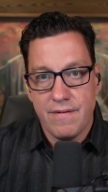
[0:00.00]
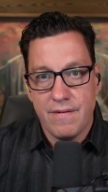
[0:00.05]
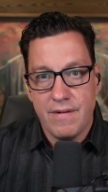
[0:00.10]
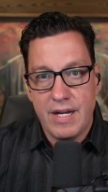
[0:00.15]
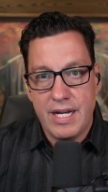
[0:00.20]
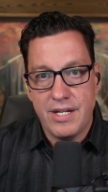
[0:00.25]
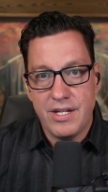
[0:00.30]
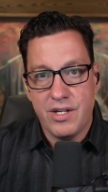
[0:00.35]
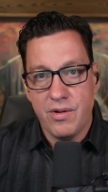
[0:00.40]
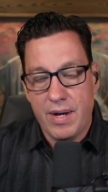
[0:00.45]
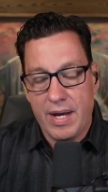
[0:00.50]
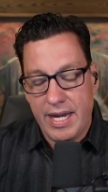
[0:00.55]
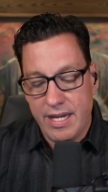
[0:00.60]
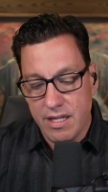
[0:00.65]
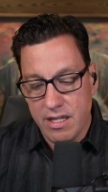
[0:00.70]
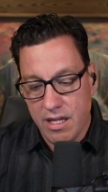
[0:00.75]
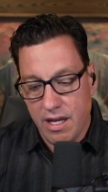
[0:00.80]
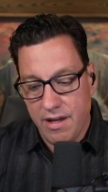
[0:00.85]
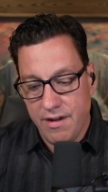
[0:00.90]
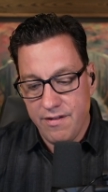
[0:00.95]
into a
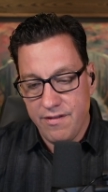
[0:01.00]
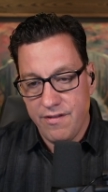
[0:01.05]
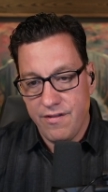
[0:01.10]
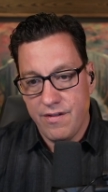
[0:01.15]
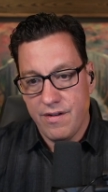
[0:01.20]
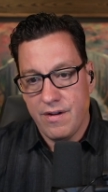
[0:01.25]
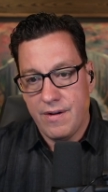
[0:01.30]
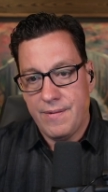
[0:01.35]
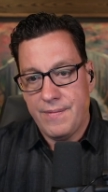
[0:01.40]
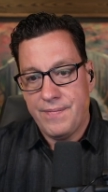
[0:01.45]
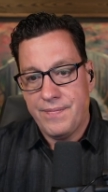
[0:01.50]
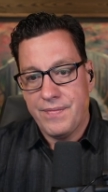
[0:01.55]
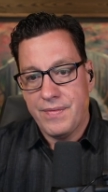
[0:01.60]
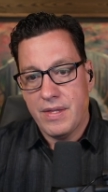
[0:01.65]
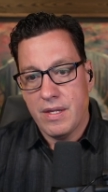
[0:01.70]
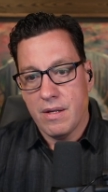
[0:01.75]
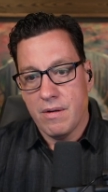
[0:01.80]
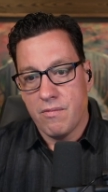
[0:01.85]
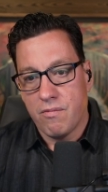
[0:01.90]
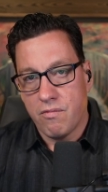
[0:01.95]
love,
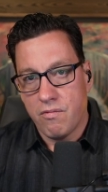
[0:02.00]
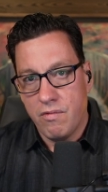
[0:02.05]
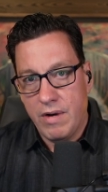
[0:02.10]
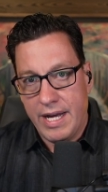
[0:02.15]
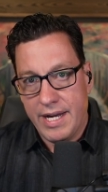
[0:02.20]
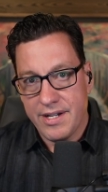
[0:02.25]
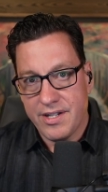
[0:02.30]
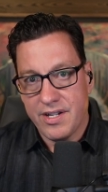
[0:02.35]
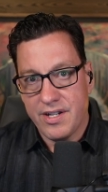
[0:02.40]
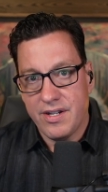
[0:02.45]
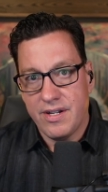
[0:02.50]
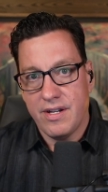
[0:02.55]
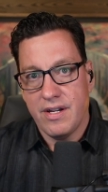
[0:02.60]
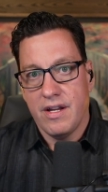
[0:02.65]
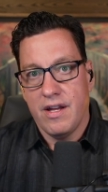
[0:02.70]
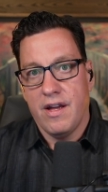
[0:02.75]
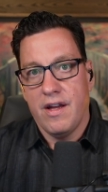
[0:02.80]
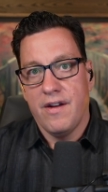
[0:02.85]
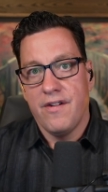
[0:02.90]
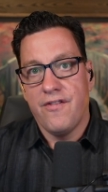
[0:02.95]
rest,
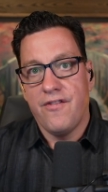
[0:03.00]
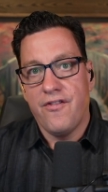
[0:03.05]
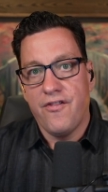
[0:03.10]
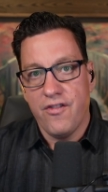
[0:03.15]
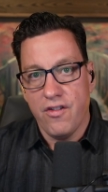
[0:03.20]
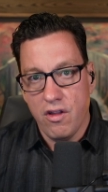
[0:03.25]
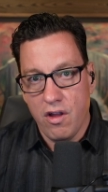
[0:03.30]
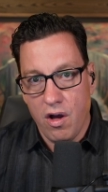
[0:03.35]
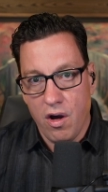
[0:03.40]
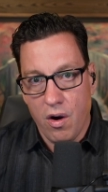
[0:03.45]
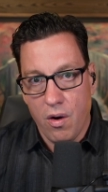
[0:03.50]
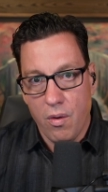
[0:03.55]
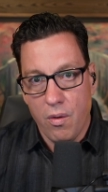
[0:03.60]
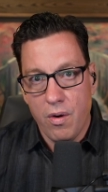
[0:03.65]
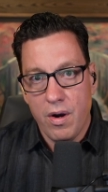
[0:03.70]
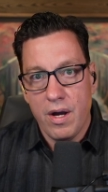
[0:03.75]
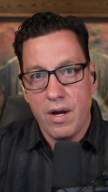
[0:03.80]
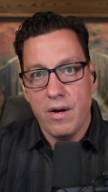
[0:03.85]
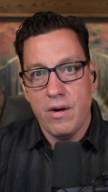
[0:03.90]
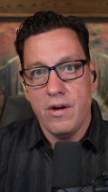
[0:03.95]

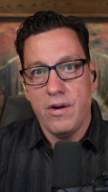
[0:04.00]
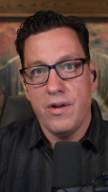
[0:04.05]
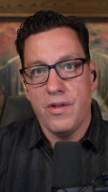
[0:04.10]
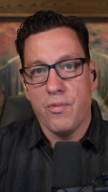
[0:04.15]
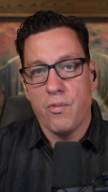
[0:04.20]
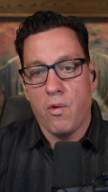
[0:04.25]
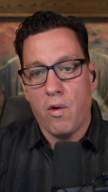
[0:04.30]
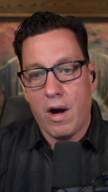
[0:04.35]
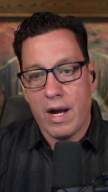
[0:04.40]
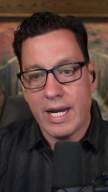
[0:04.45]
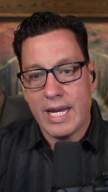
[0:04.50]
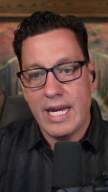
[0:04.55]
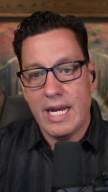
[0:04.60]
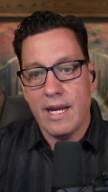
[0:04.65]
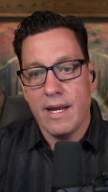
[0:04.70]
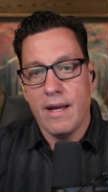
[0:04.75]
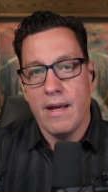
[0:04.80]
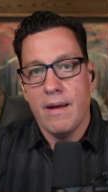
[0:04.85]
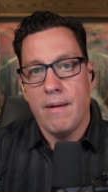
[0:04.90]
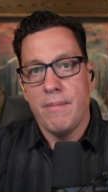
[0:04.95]
flow with
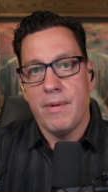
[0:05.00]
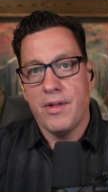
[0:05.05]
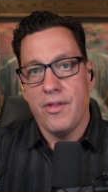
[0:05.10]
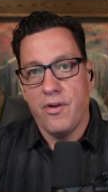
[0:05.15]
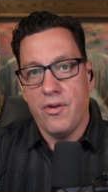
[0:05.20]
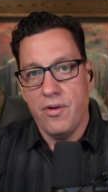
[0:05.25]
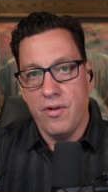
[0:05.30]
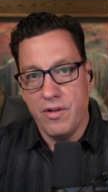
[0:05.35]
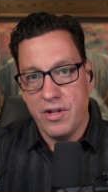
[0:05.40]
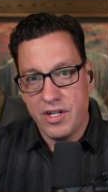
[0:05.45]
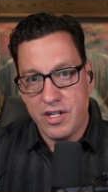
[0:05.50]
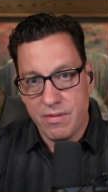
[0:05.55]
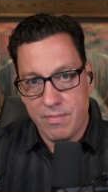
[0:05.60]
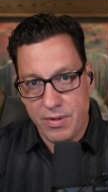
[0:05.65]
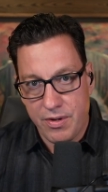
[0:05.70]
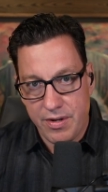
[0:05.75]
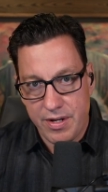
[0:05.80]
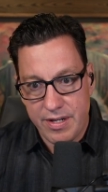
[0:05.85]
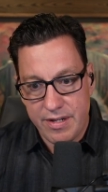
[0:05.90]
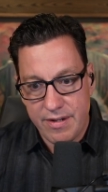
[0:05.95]
walking by the Holy
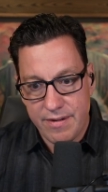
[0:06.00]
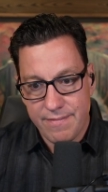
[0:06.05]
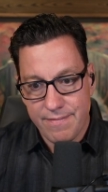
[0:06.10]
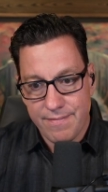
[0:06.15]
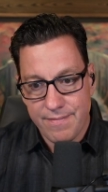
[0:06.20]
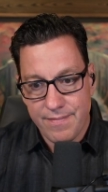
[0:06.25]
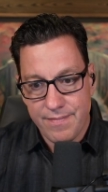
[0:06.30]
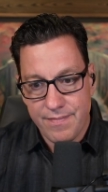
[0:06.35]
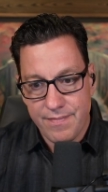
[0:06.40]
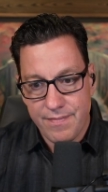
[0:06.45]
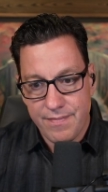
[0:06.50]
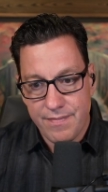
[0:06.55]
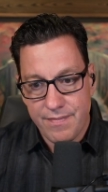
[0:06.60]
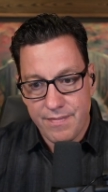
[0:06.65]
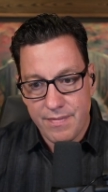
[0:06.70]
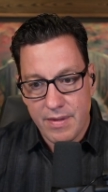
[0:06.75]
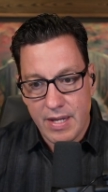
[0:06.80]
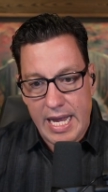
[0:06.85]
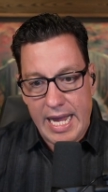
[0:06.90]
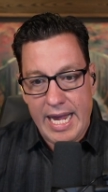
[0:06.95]
Spirit.
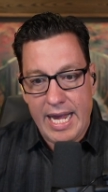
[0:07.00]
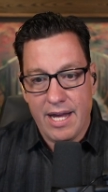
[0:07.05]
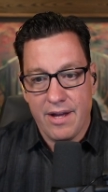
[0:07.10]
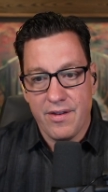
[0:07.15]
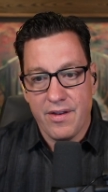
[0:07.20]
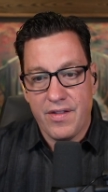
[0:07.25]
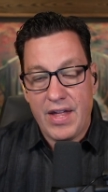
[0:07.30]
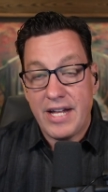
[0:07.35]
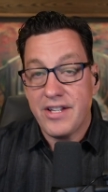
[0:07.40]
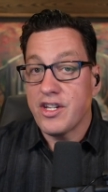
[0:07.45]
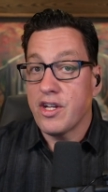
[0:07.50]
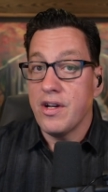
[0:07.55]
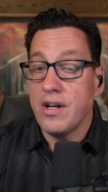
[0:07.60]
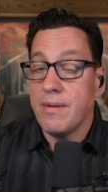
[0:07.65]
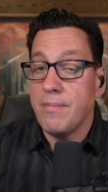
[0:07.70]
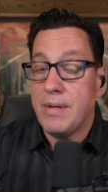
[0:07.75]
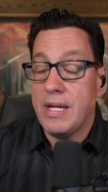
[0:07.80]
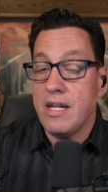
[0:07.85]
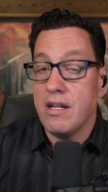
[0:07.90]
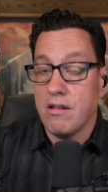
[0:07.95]
And that's going to
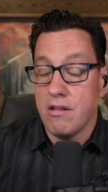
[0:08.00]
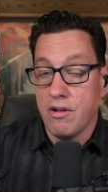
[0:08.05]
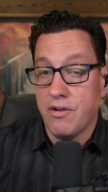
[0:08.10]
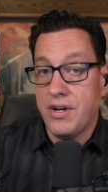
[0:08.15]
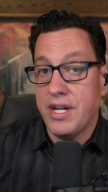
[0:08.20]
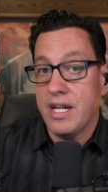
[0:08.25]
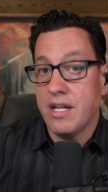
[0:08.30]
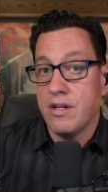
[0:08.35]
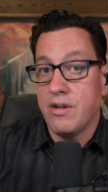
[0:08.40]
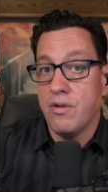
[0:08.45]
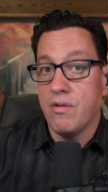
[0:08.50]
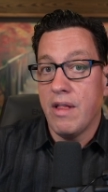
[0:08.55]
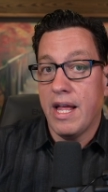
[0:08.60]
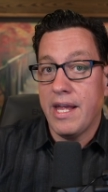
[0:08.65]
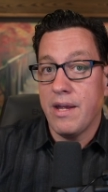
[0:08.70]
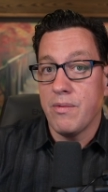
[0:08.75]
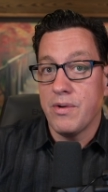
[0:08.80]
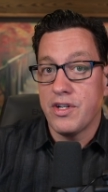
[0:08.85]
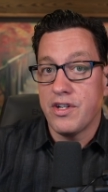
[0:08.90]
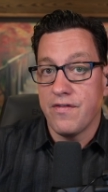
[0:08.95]
be learning the new
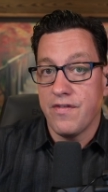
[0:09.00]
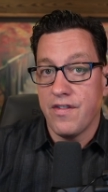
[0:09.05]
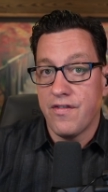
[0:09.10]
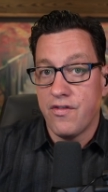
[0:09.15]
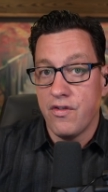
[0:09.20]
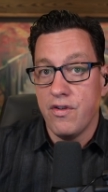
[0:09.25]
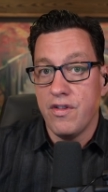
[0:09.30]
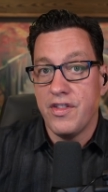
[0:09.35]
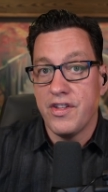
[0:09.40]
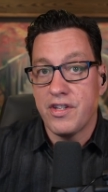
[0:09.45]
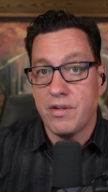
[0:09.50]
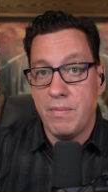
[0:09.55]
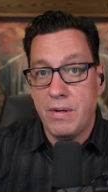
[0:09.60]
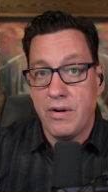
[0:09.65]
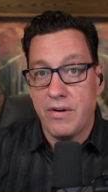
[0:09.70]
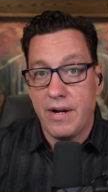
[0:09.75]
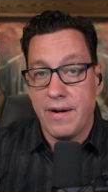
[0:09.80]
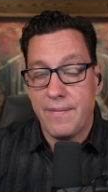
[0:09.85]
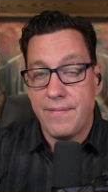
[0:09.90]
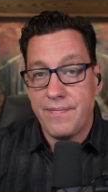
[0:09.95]
language of the fruit of the
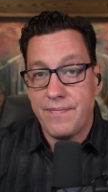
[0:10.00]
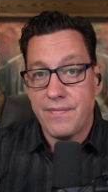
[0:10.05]
Spirit